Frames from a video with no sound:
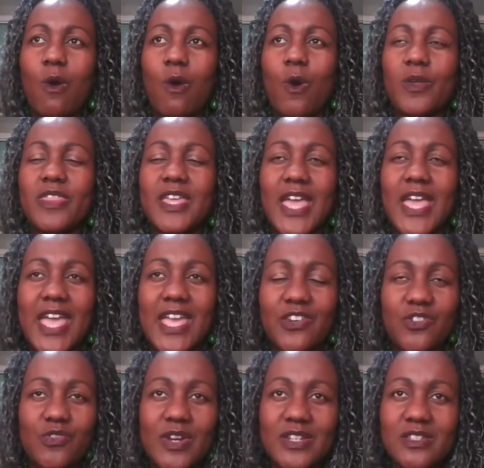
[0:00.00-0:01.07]
or the
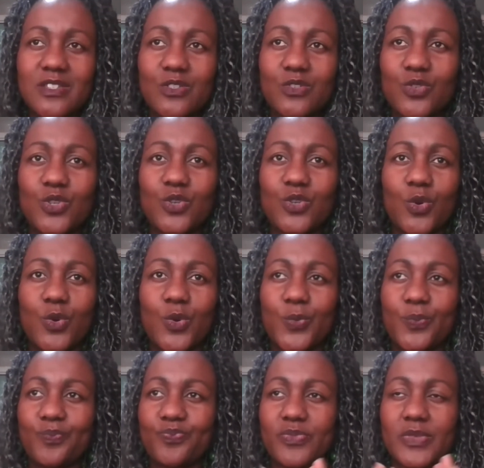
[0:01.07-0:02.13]
entrance to
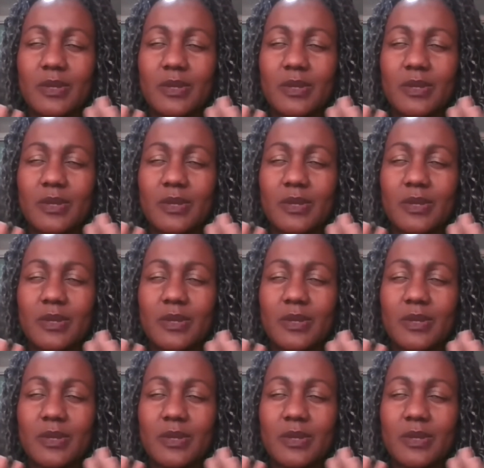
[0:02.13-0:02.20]
your